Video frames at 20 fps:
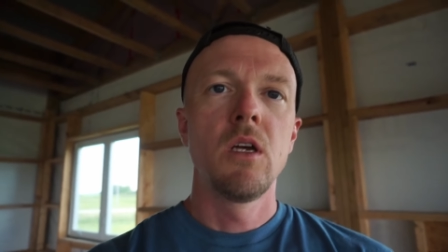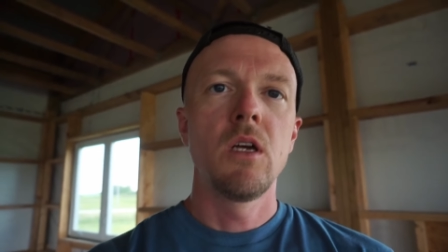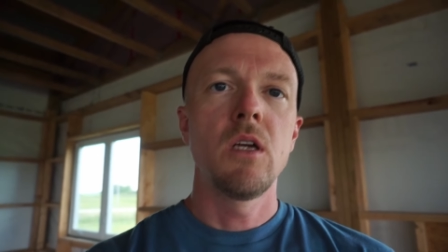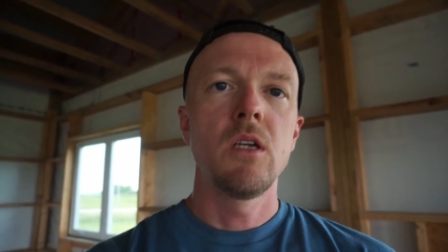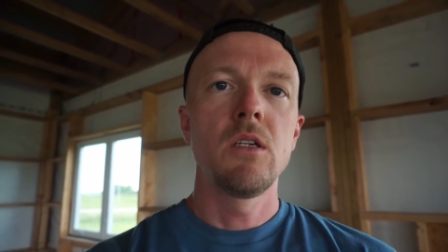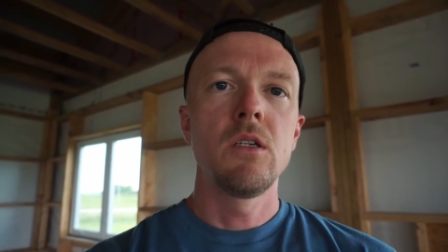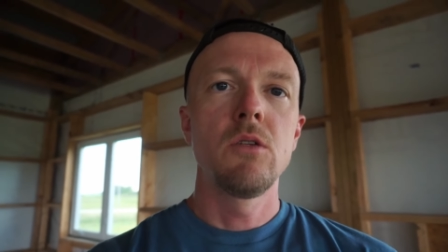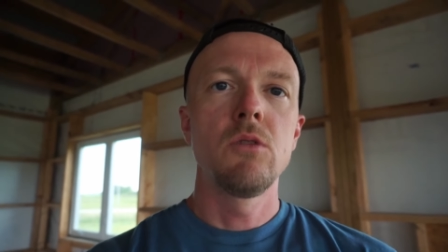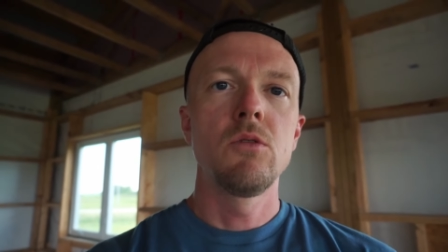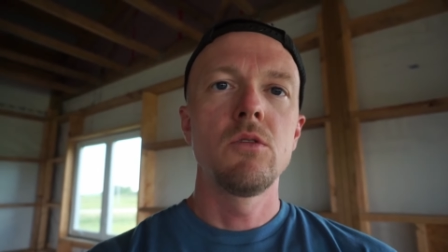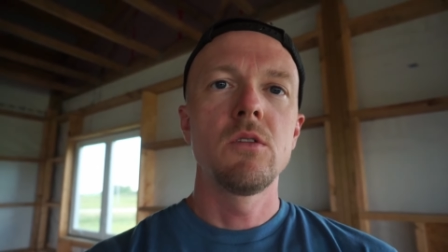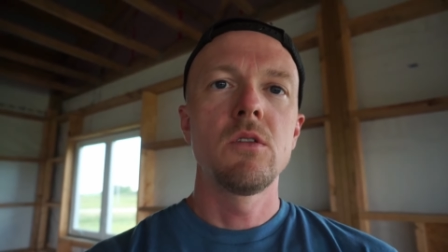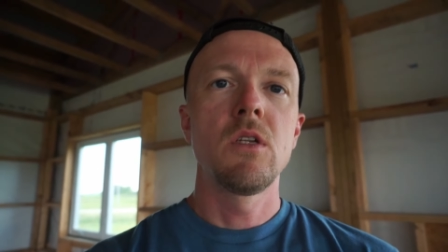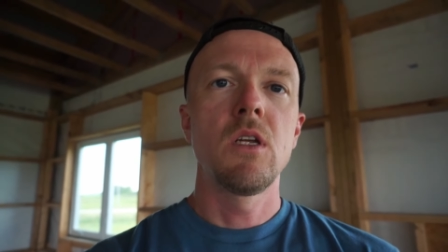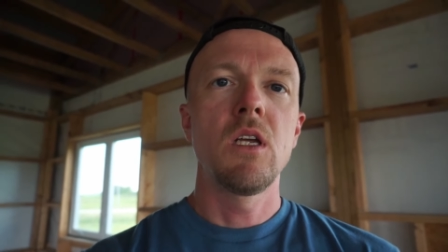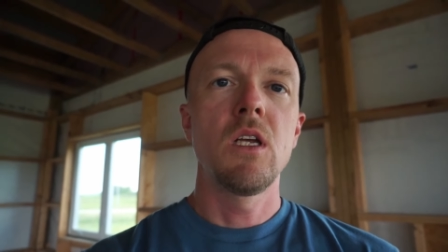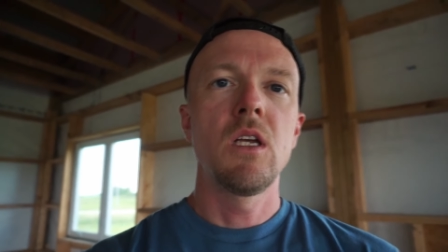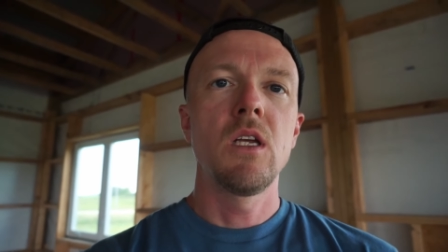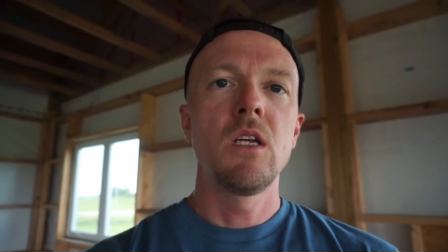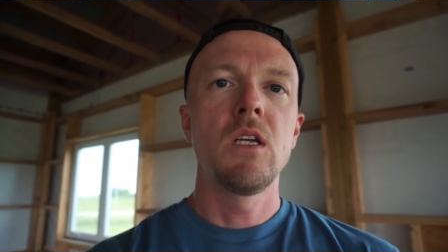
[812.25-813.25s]
I used
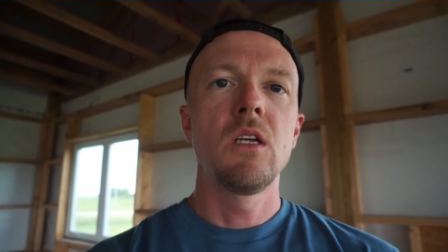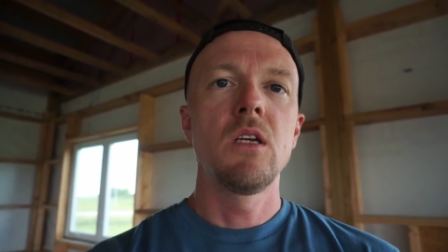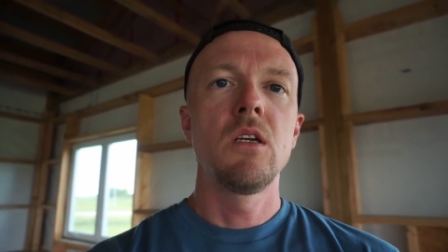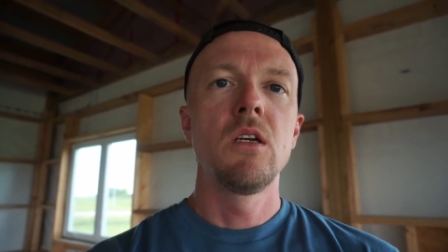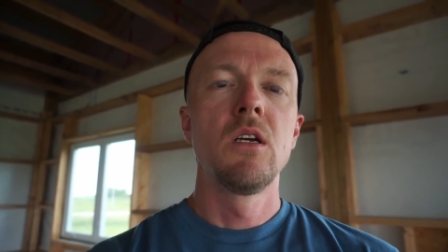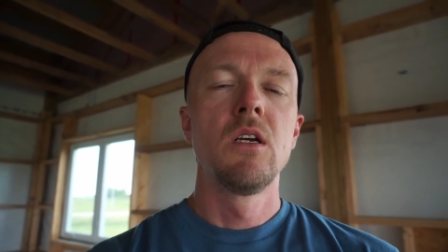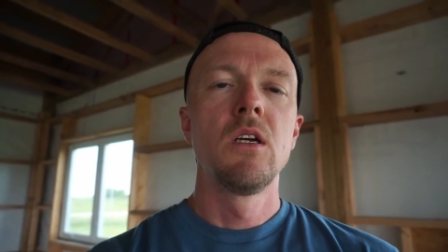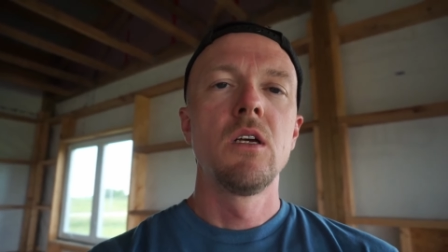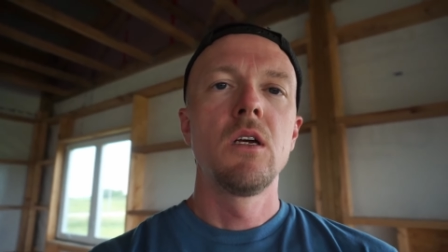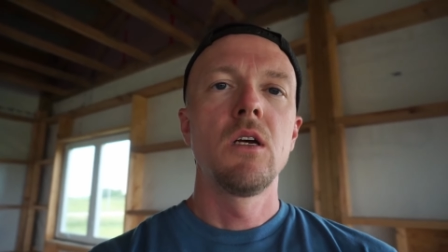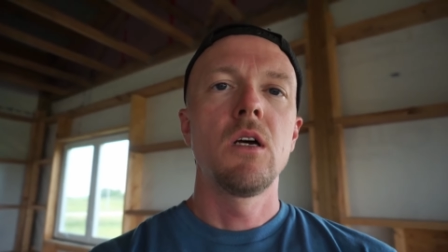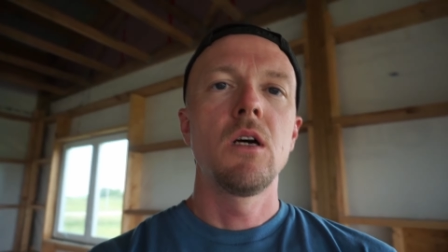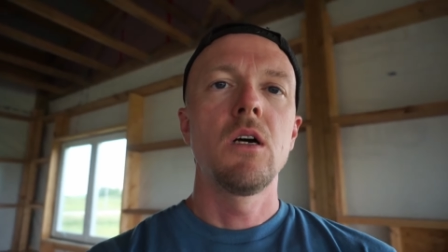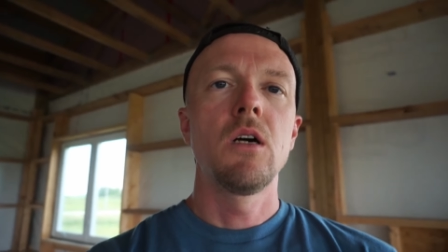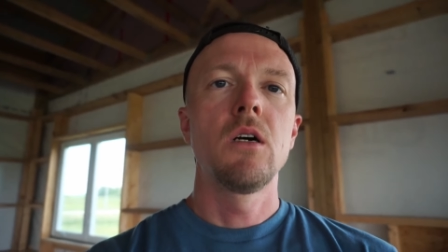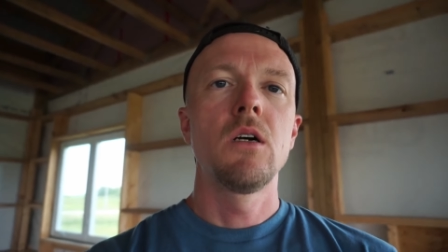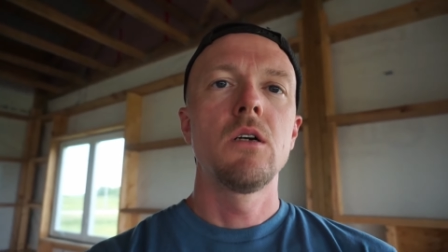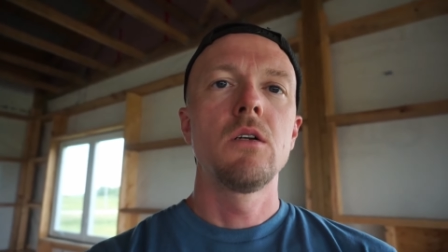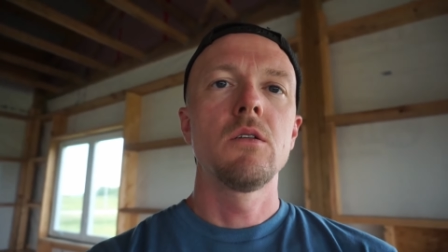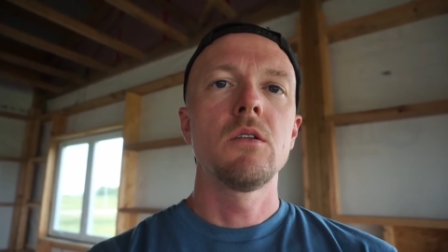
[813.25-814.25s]
a
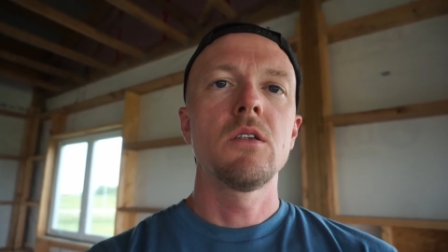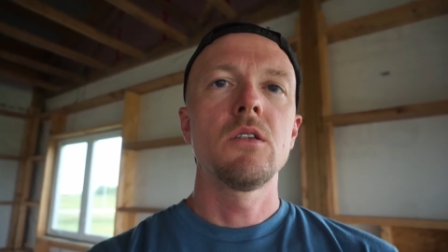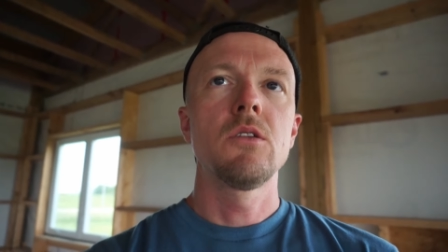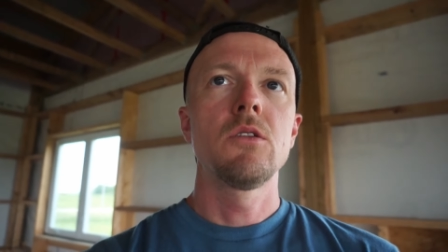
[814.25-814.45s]
uh,